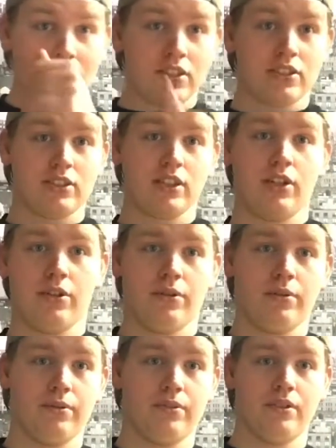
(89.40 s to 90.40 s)

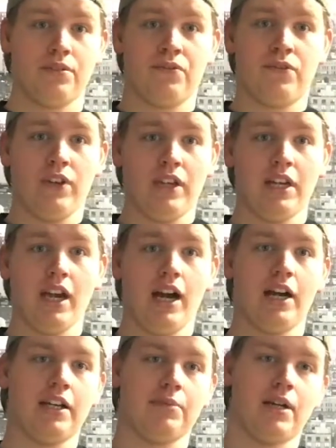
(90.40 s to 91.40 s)
So the thing
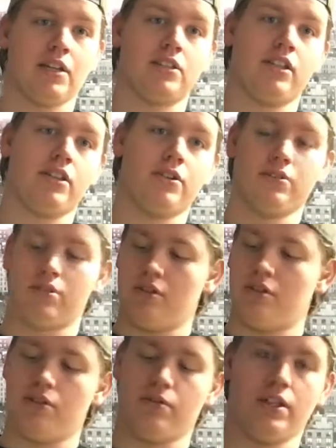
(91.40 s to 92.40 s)
I am actually going to
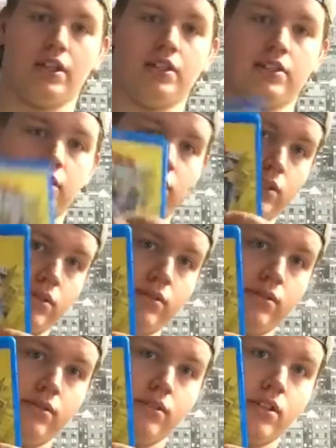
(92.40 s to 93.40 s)
do is to
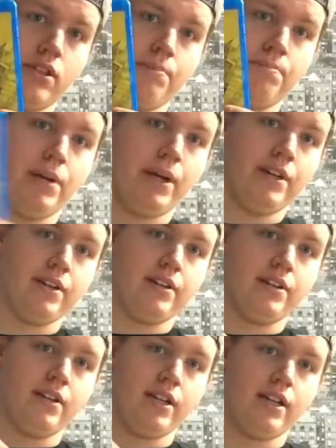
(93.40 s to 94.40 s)
compare
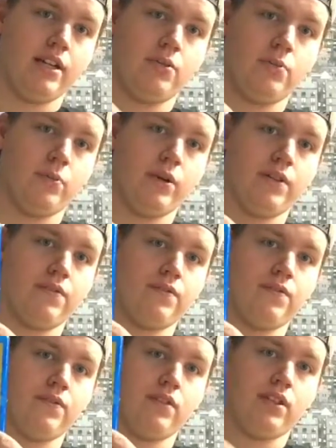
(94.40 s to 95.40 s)
it with
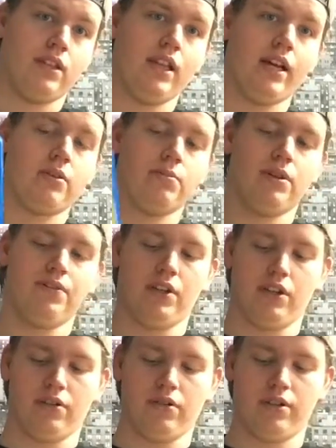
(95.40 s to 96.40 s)
the Lego
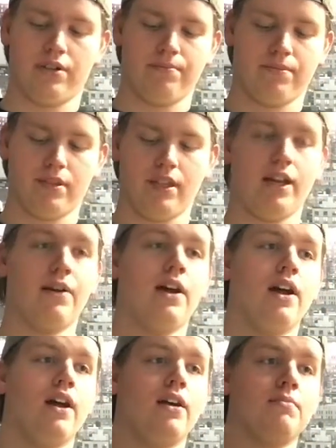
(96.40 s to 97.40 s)
movie, or yeah,
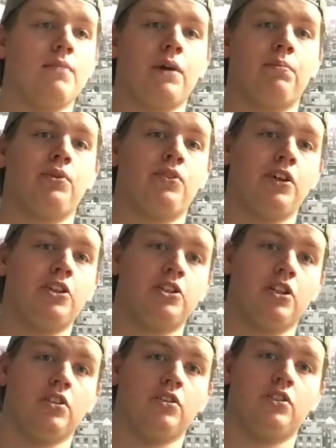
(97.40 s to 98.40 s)
my
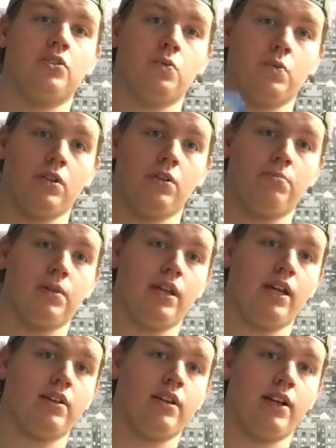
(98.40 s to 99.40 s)
predictions will
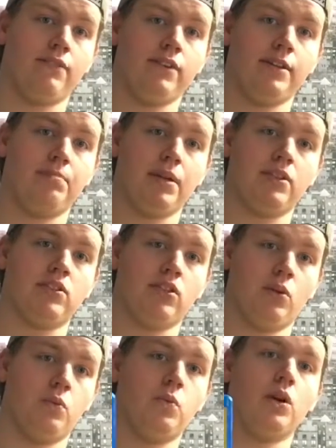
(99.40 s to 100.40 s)
be heavily based
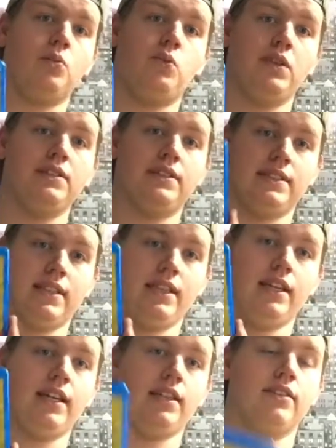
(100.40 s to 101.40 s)
on what we
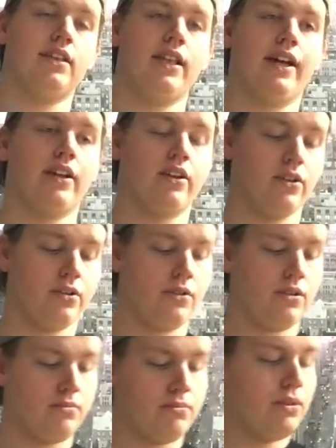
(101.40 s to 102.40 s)
see in the Lego
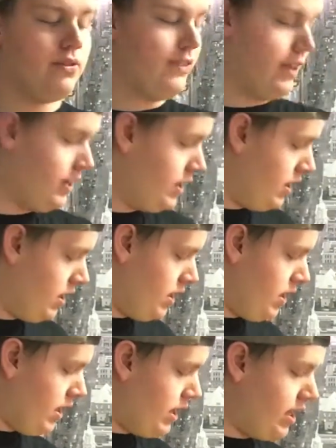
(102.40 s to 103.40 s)
movie,
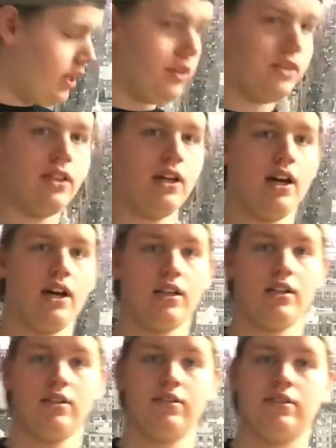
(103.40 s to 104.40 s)
and
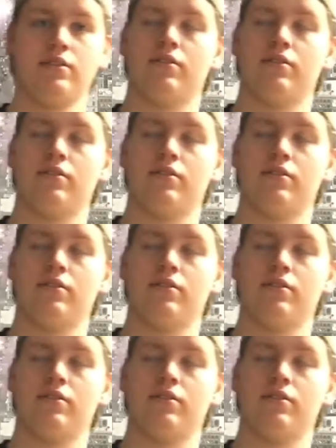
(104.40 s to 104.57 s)
I'll